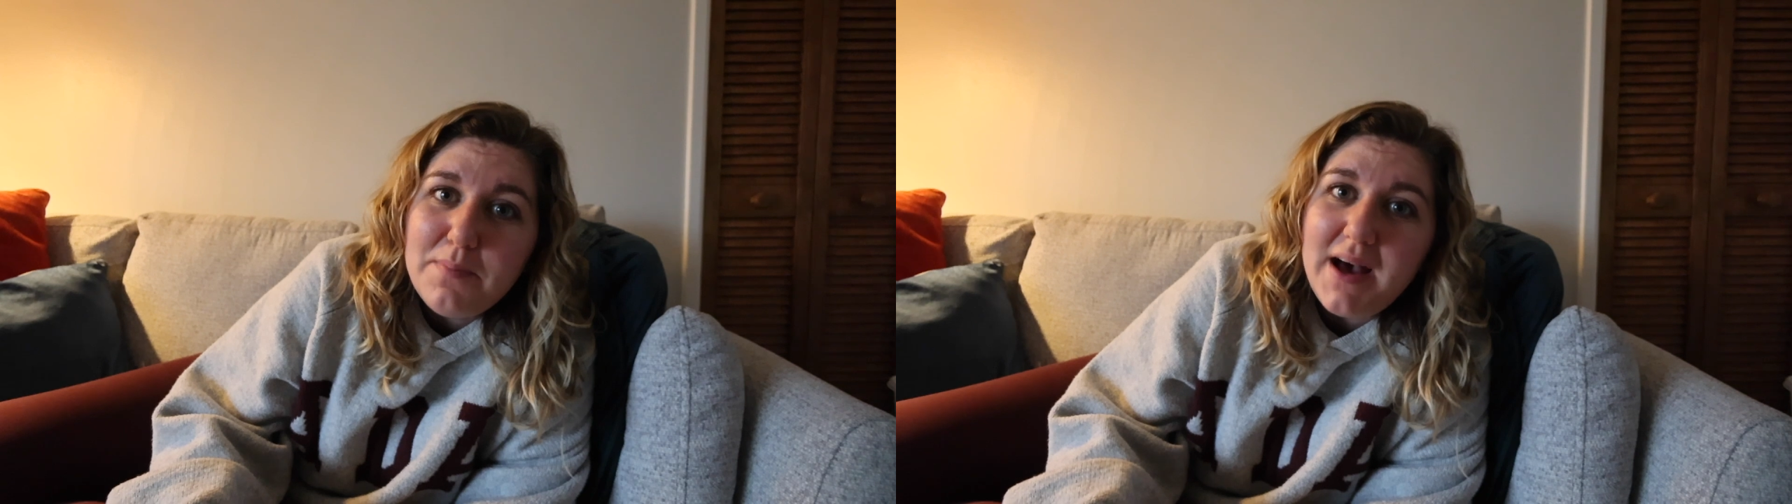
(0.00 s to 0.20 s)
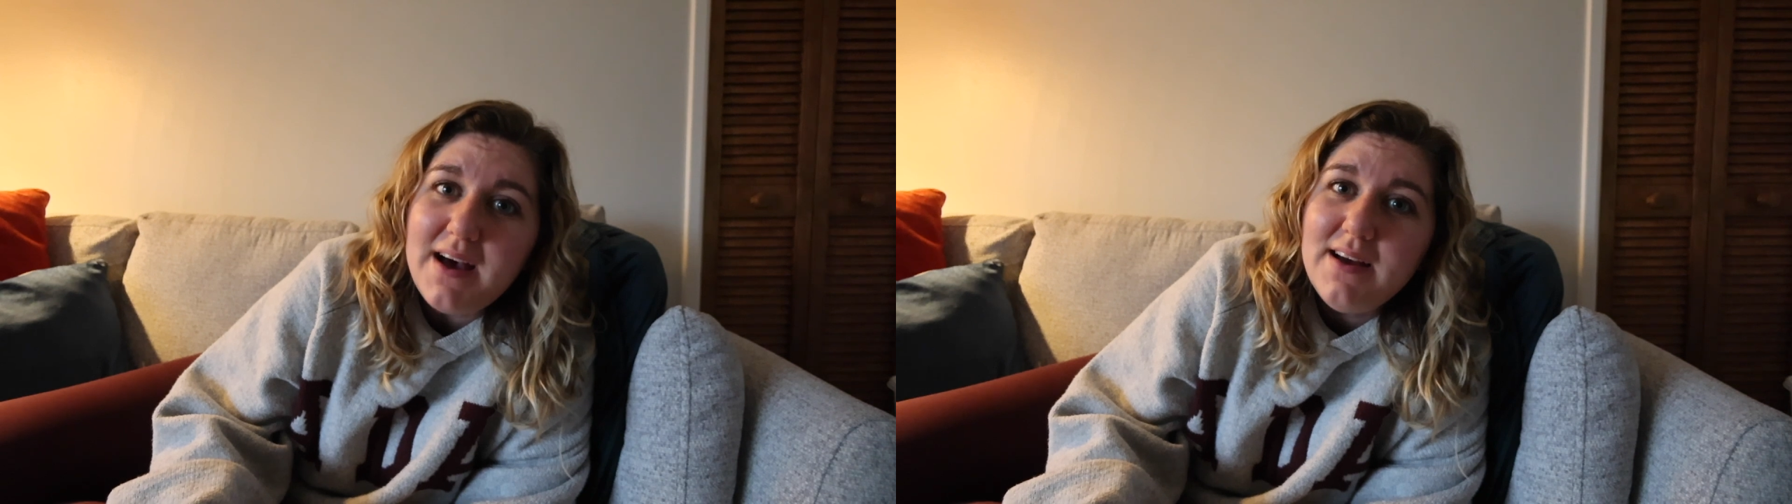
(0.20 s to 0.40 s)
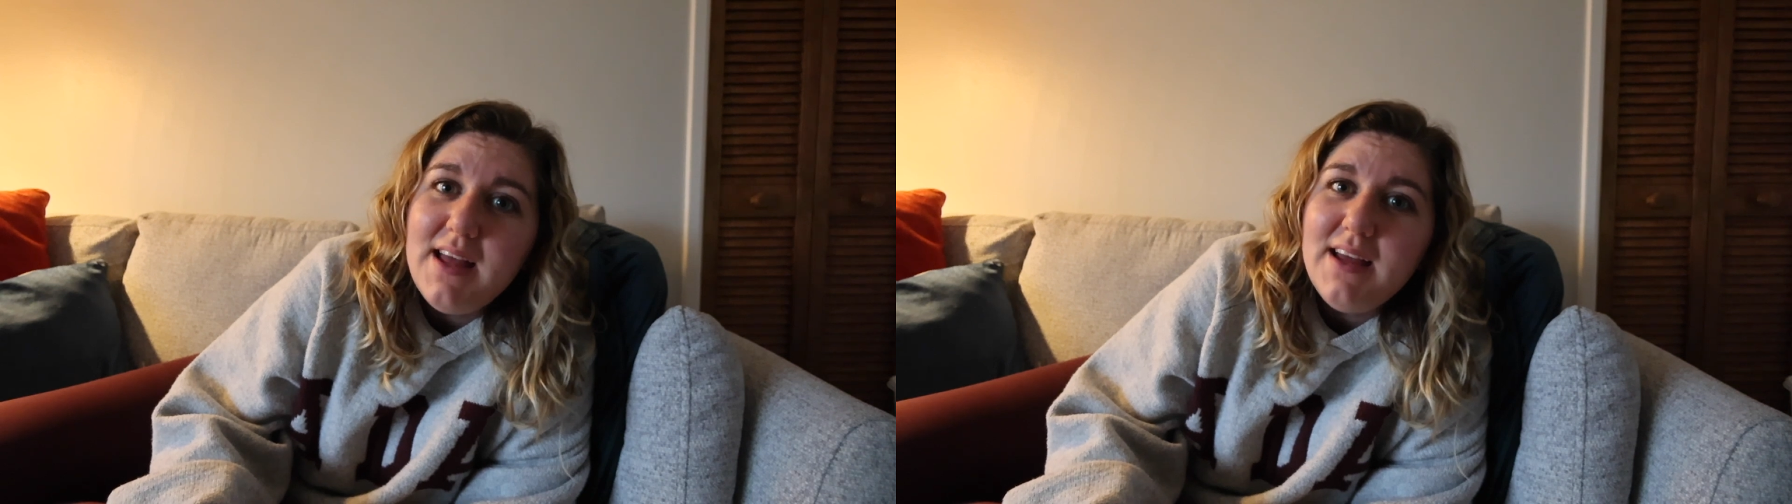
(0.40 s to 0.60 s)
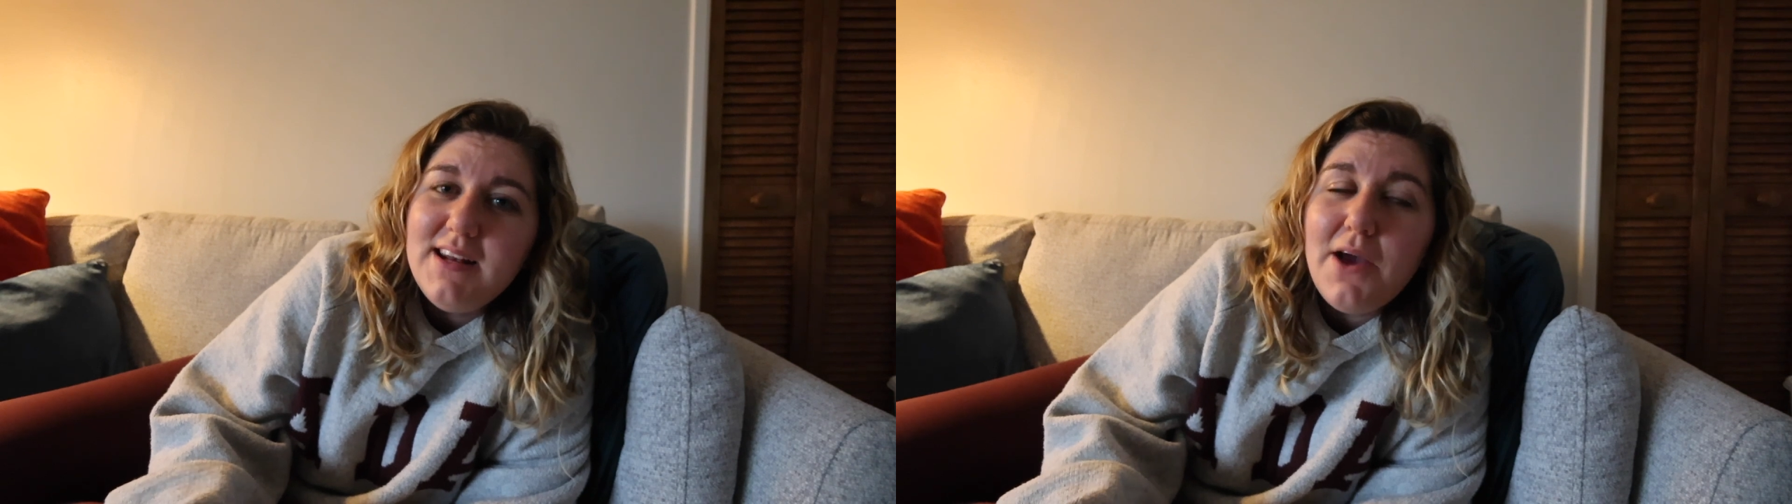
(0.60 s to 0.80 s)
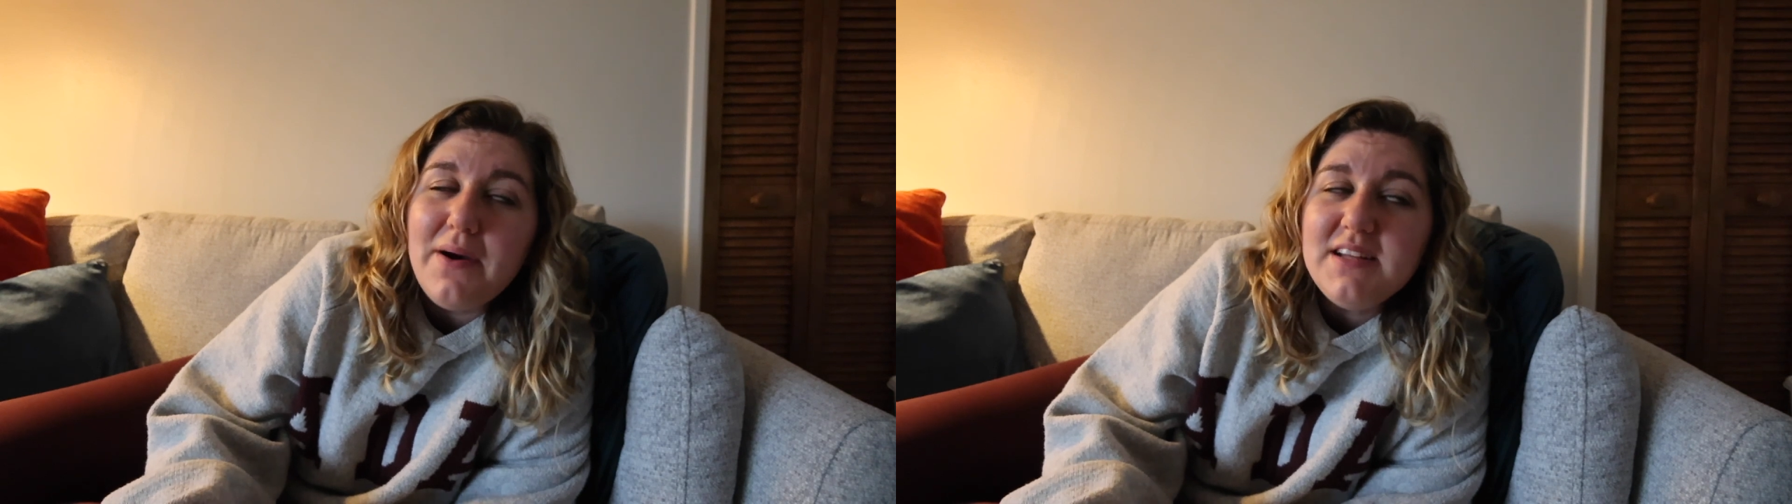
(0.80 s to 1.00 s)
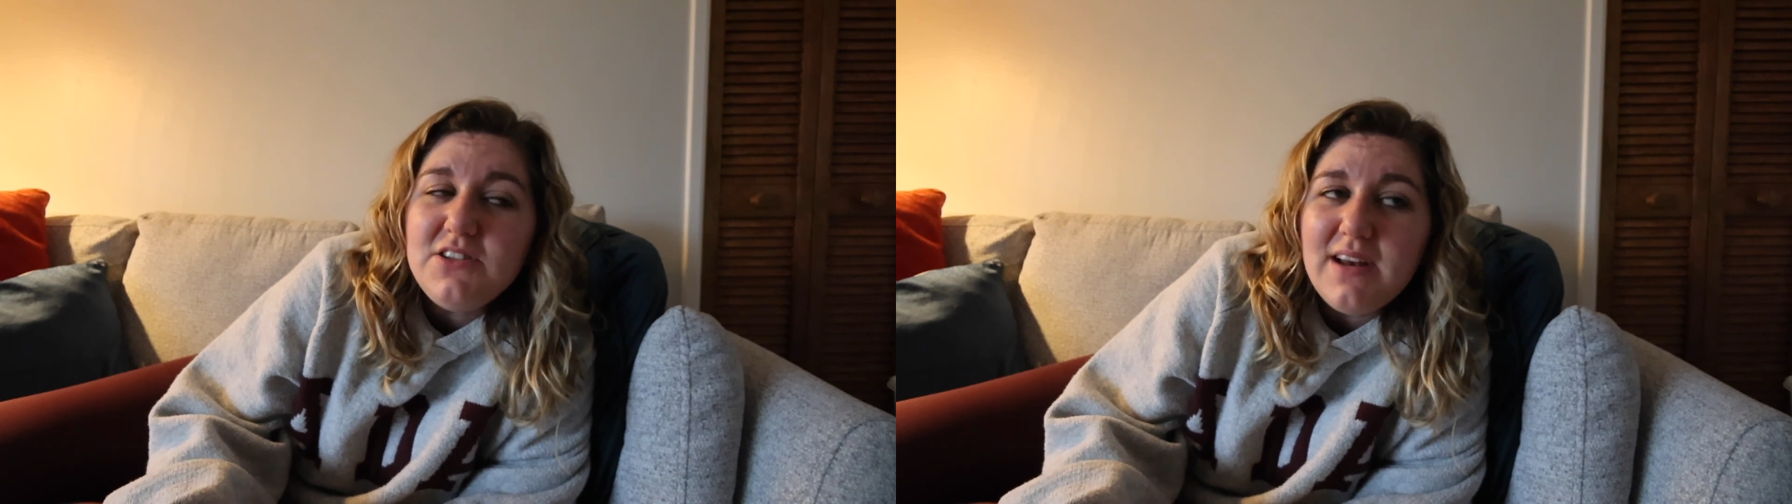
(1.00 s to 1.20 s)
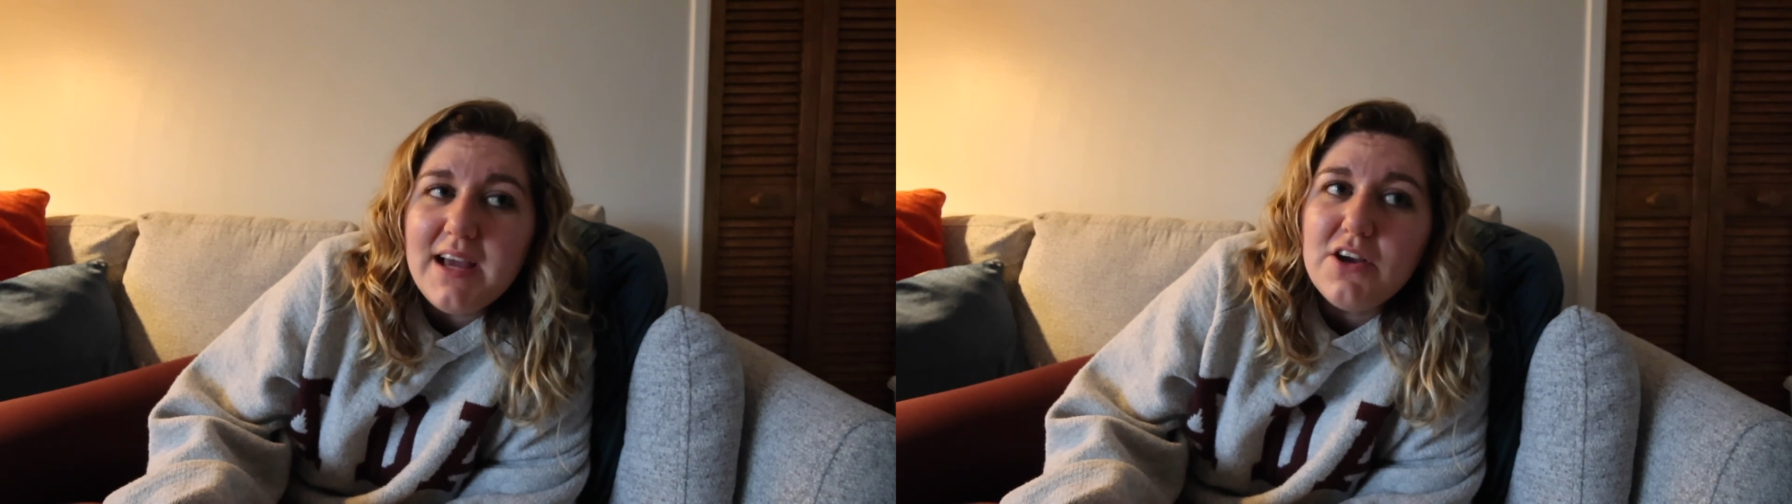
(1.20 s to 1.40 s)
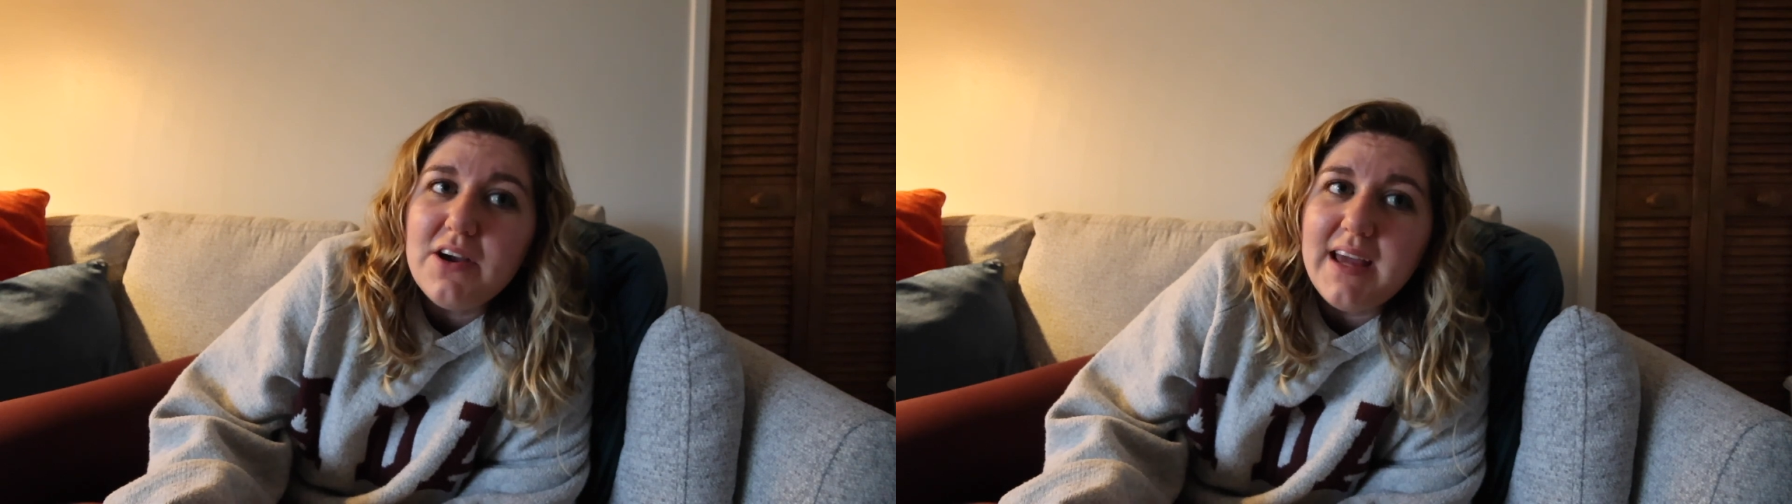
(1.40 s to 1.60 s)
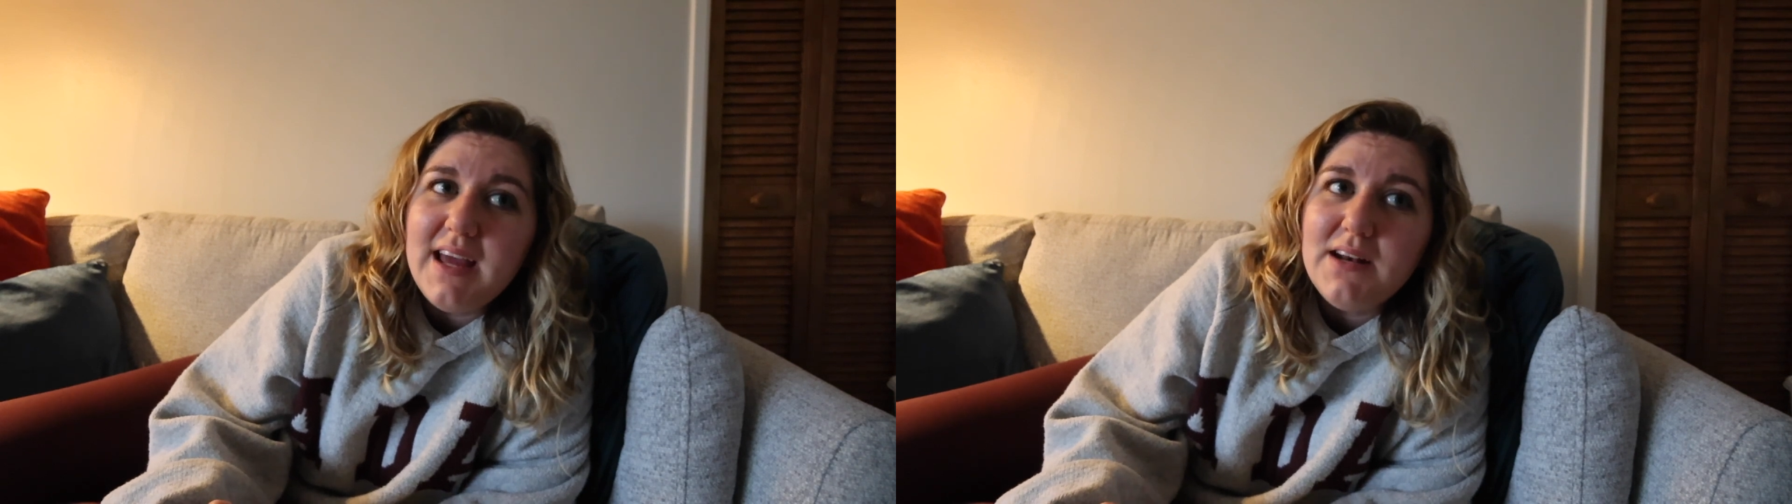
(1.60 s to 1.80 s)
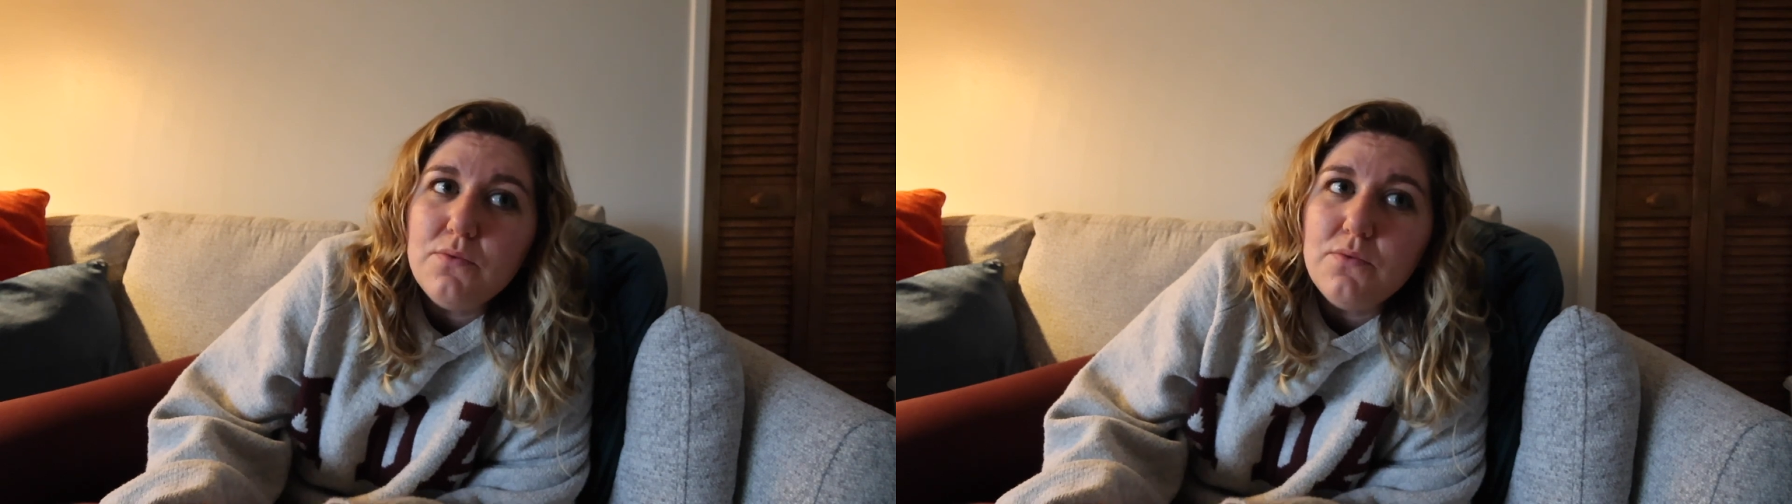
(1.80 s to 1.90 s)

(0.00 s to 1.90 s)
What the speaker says: But no, I do like cooking